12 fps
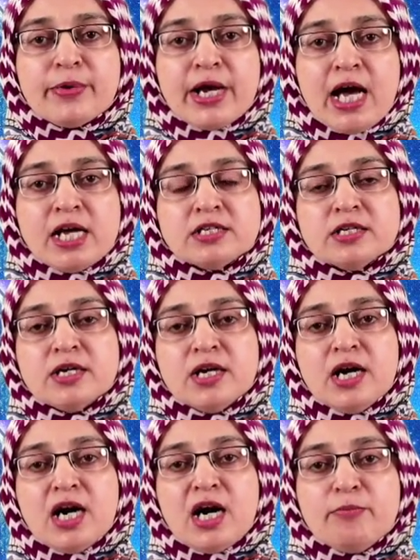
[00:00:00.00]
Pratt
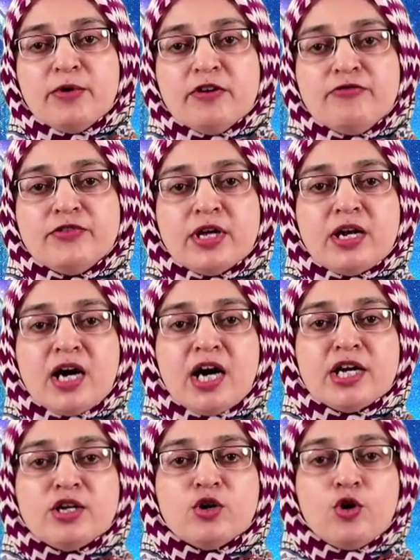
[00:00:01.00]
above the
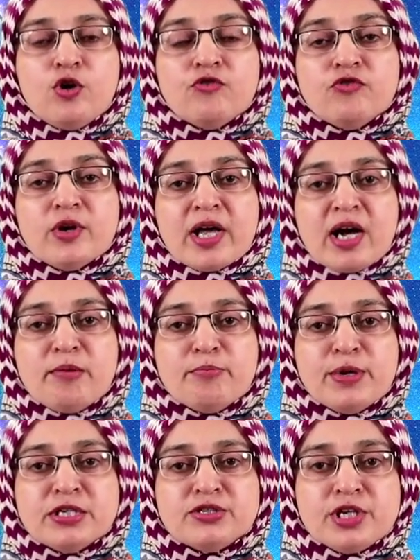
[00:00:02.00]
line of
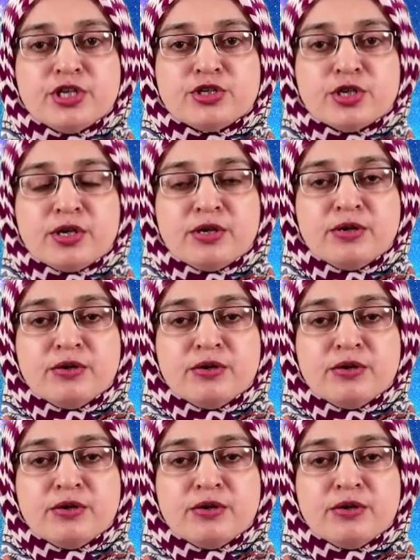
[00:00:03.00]
compensation.